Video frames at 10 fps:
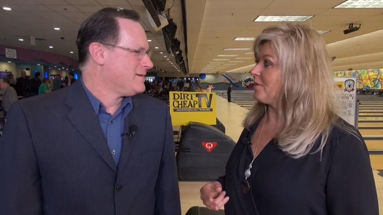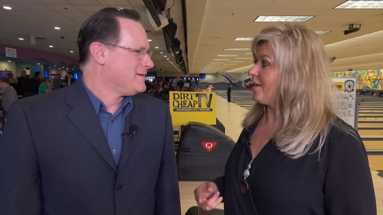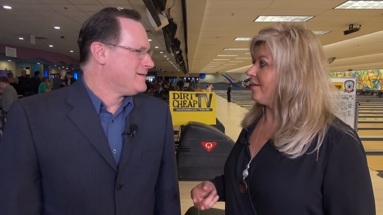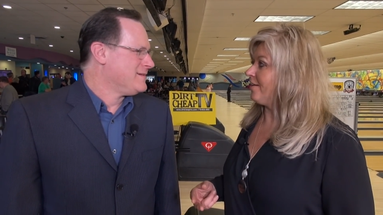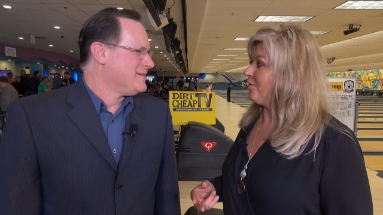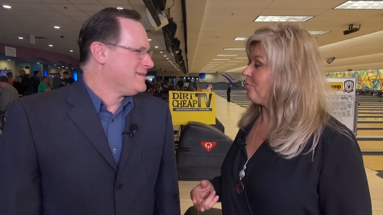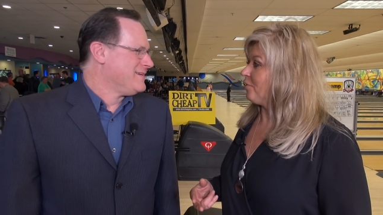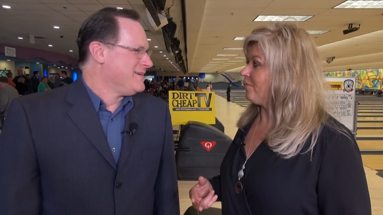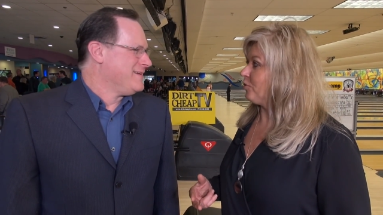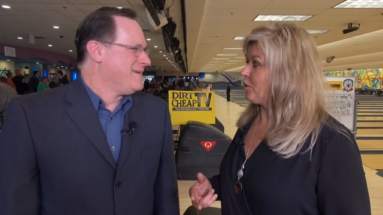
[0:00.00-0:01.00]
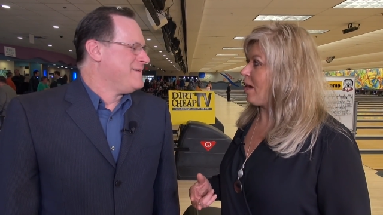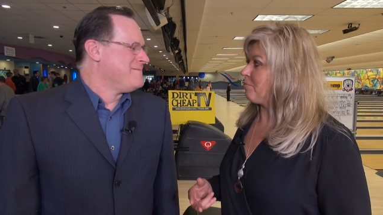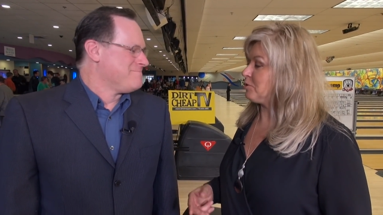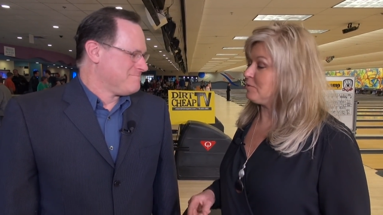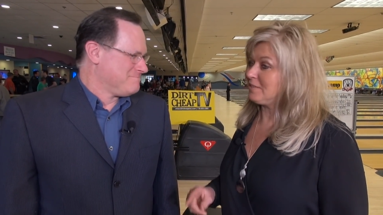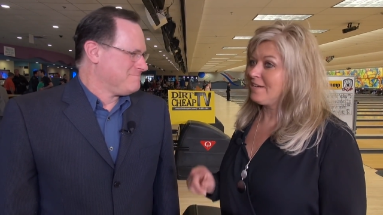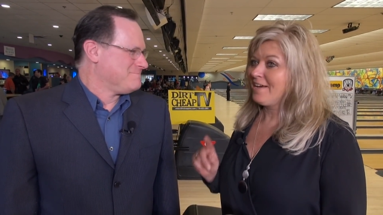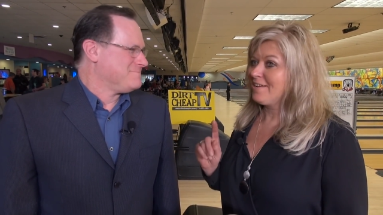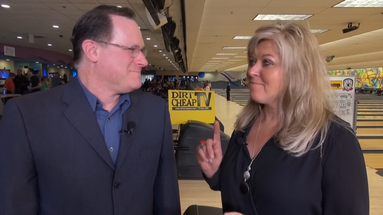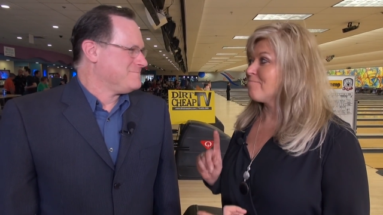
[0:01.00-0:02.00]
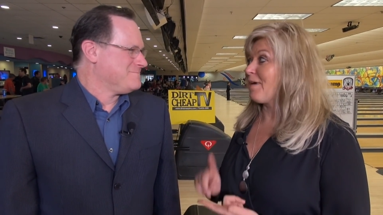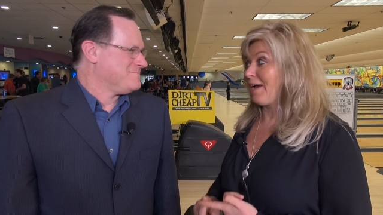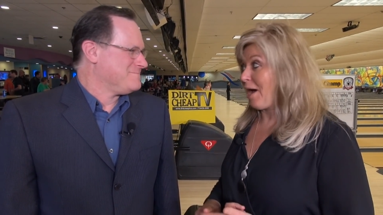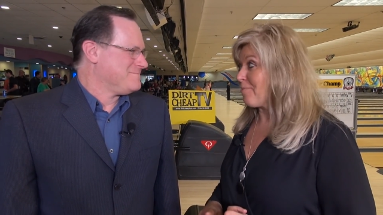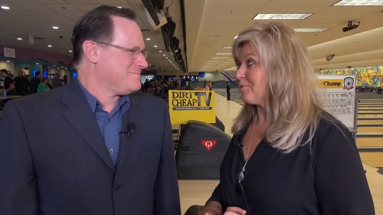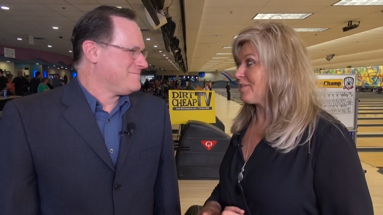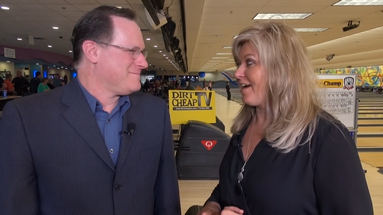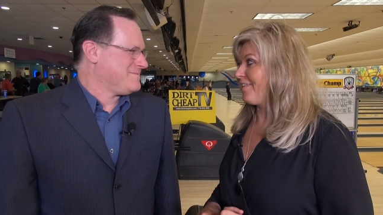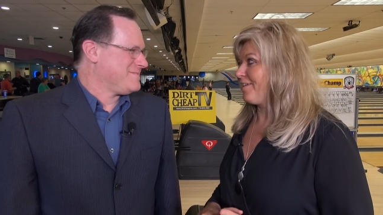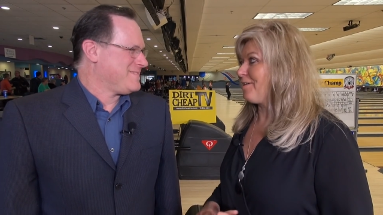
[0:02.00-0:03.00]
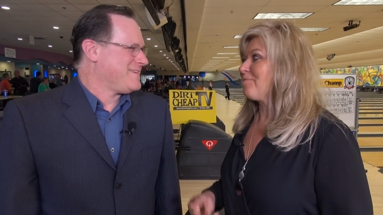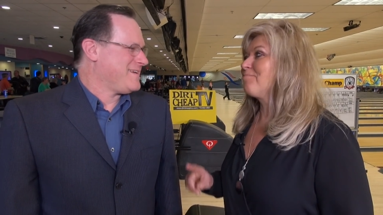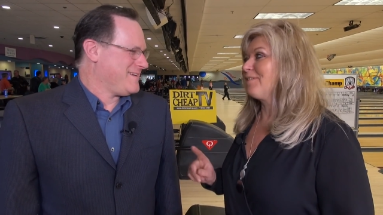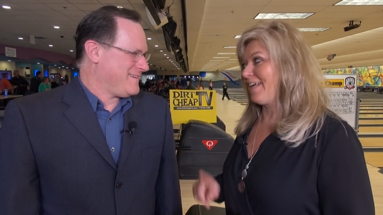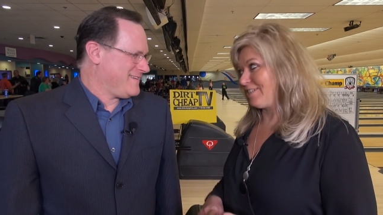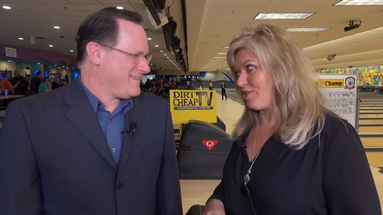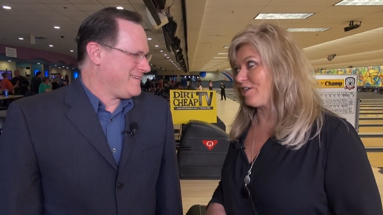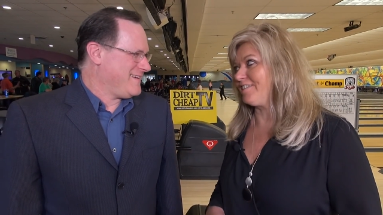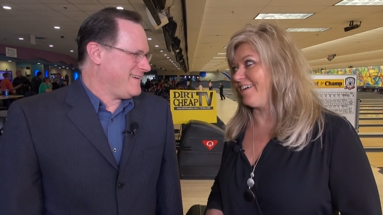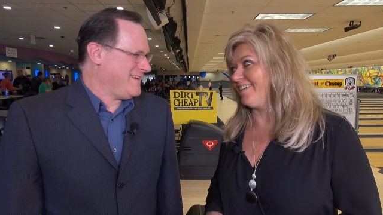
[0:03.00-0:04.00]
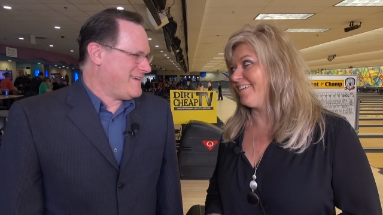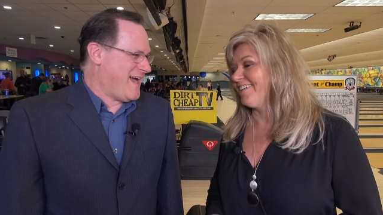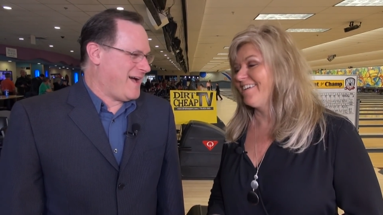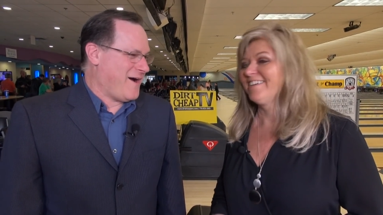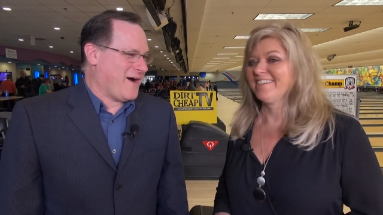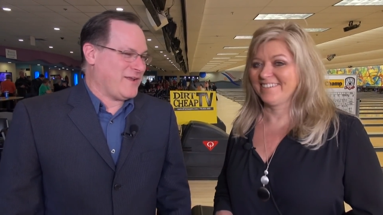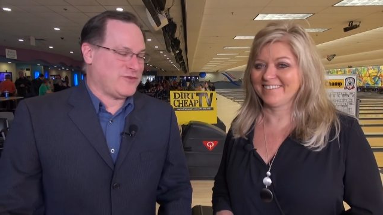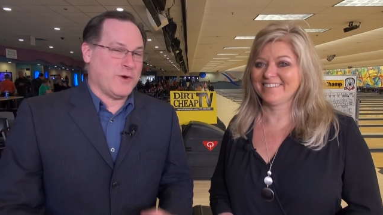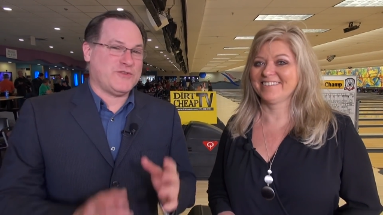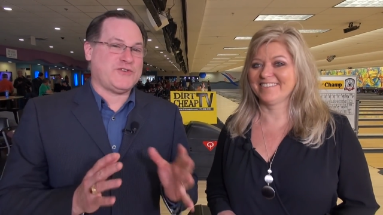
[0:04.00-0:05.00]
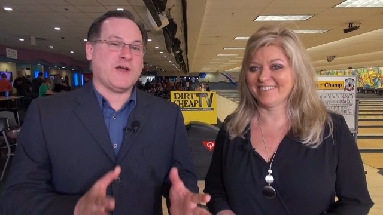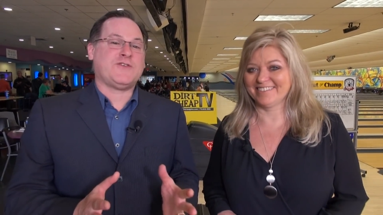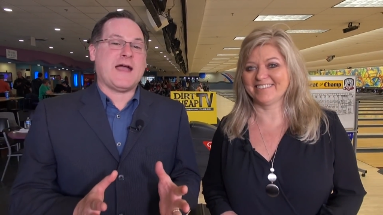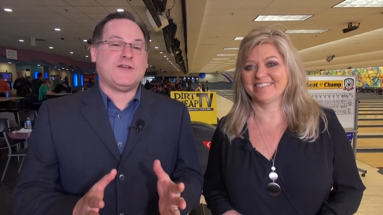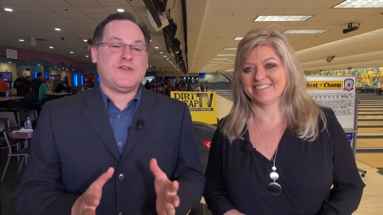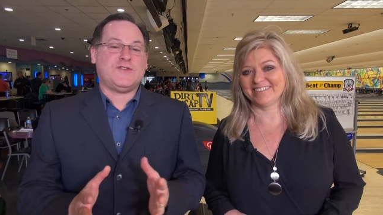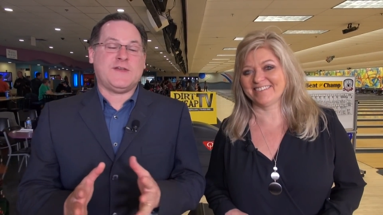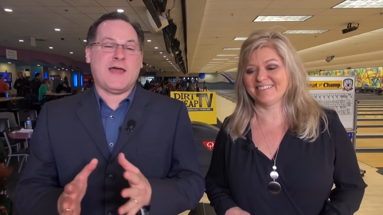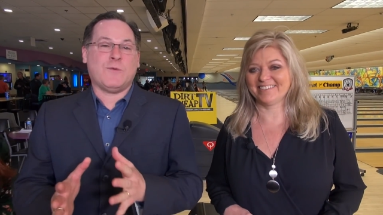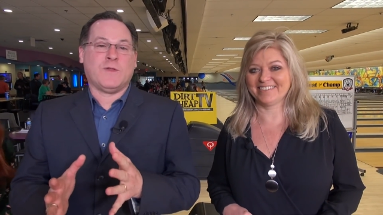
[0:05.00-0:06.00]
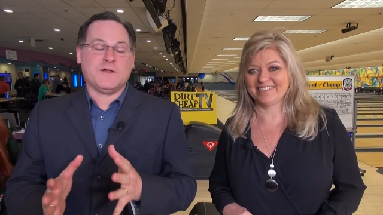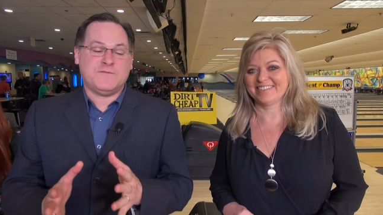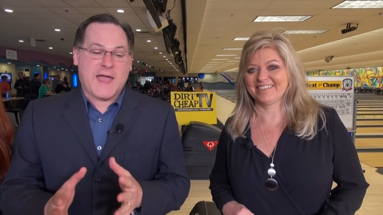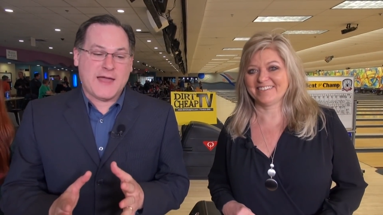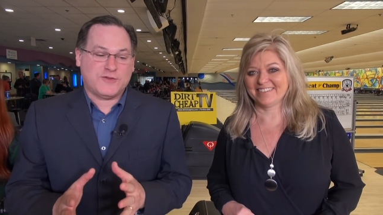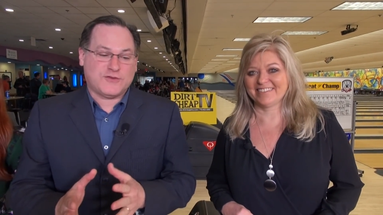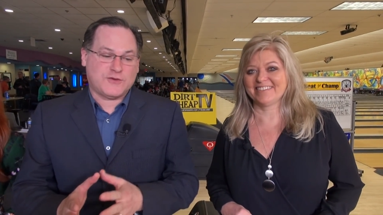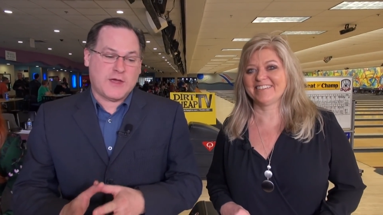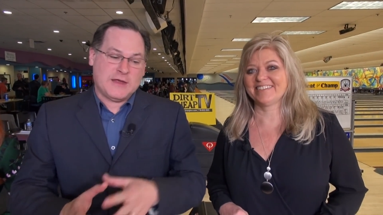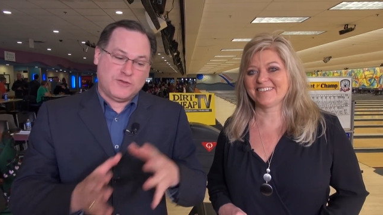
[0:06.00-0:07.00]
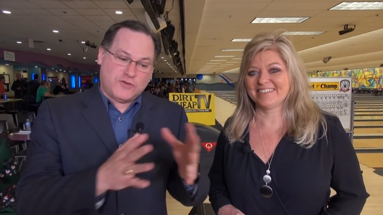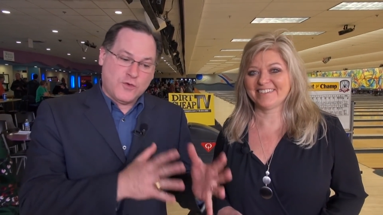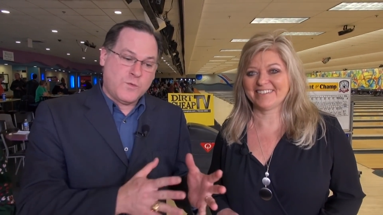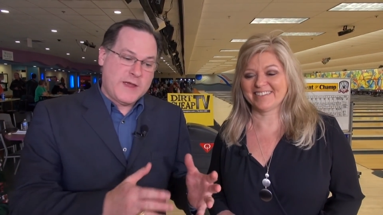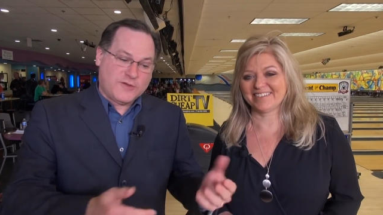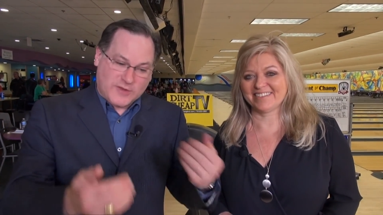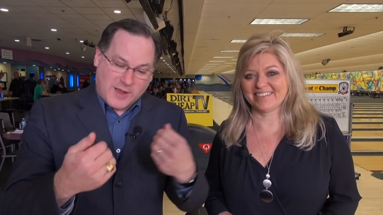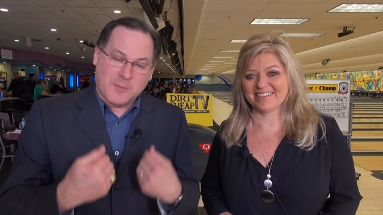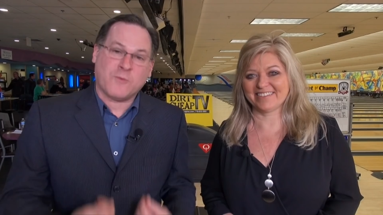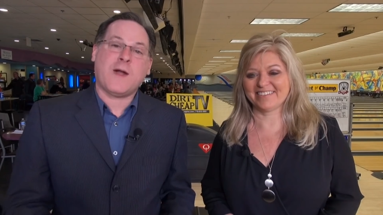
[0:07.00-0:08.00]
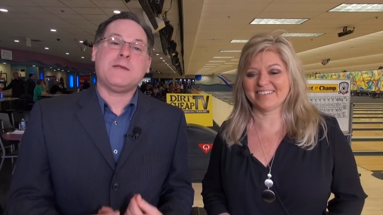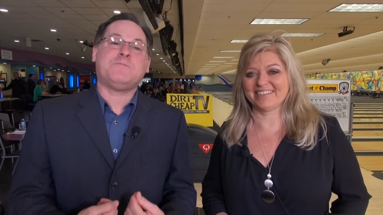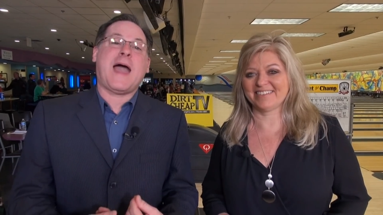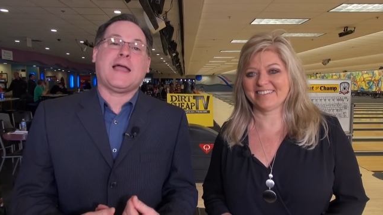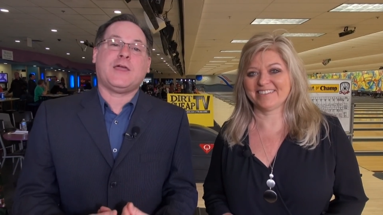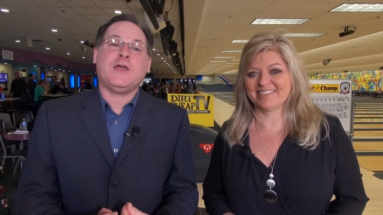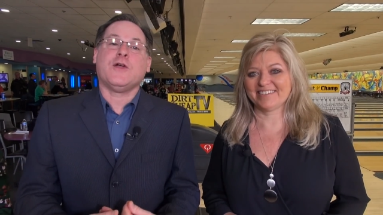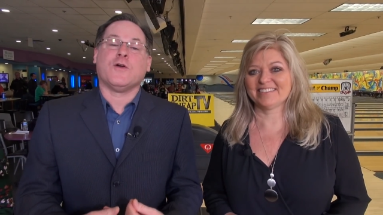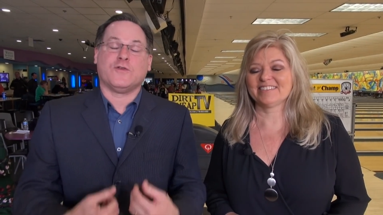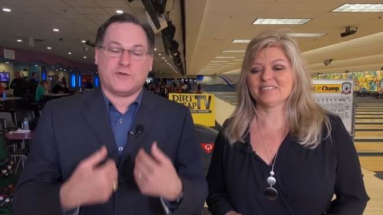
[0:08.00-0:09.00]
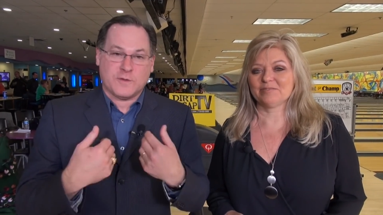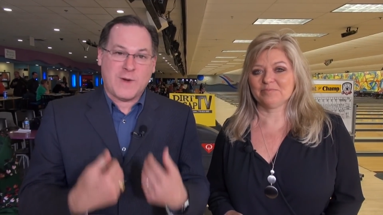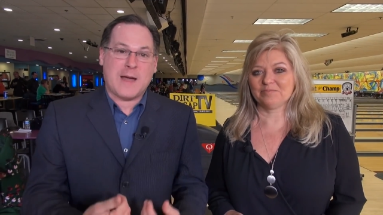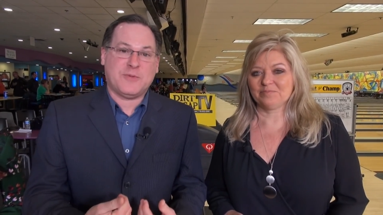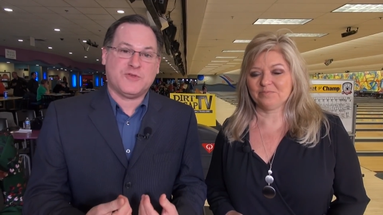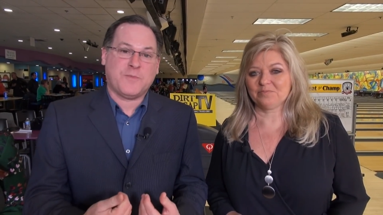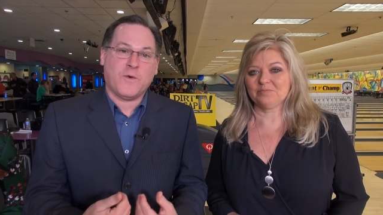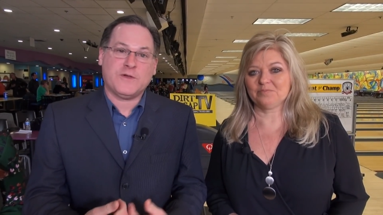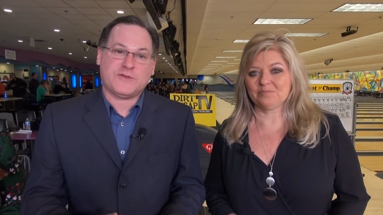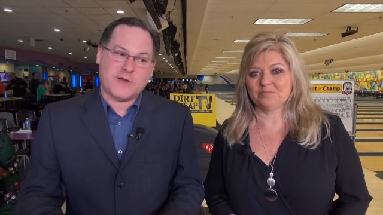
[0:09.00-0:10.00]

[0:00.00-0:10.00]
Speaker 1: were not on either one of their accomplishments. Mike almost got there, but then Chuck did.
Speaker 2: Yeah, all right. So it's Chuck Jagodzinski that will advance in two weeks to come right back here to the Rapids Bowling